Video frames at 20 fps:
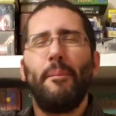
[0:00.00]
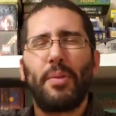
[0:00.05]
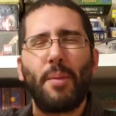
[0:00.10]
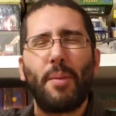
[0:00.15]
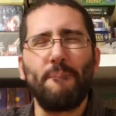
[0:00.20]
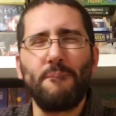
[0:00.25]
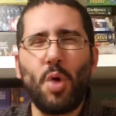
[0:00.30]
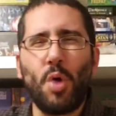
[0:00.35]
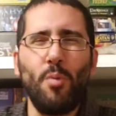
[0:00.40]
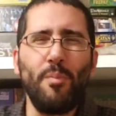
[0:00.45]
But
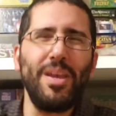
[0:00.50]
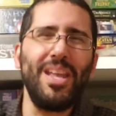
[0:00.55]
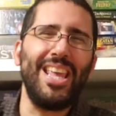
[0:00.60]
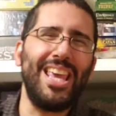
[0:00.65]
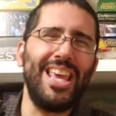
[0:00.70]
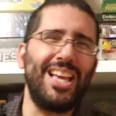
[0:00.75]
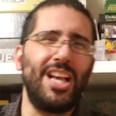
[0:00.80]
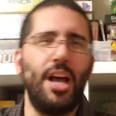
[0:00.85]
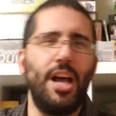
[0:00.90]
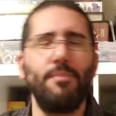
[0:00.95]
the moment
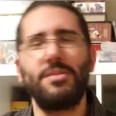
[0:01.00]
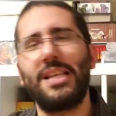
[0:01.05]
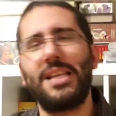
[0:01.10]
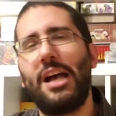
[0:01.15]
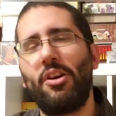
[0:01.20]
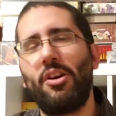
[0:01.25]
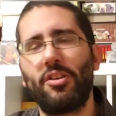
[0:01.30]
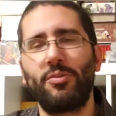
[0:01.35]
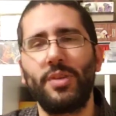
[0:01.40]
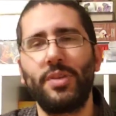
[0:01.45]
it comes
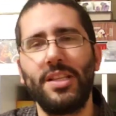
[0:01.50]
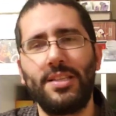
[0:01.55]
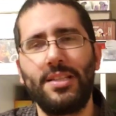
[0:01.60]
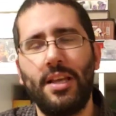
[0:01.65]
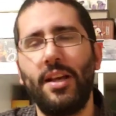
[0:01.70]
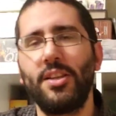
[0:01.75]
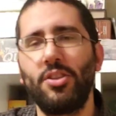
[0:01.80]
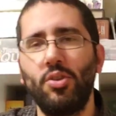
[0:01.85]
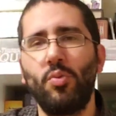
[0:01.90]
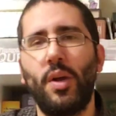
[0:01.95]
out on
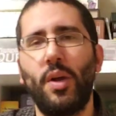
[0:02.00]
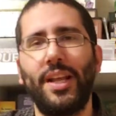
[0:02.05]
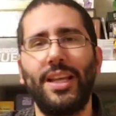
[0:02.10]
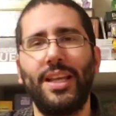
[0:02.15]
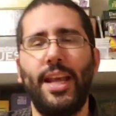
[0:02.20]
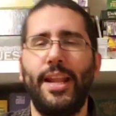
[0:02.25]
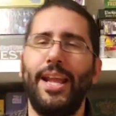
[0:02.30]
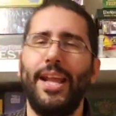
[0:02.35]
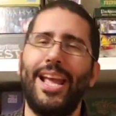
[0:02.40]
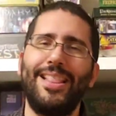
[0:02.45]
retail, I do want to
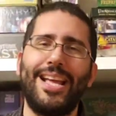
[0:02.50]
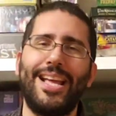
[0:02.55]
get it,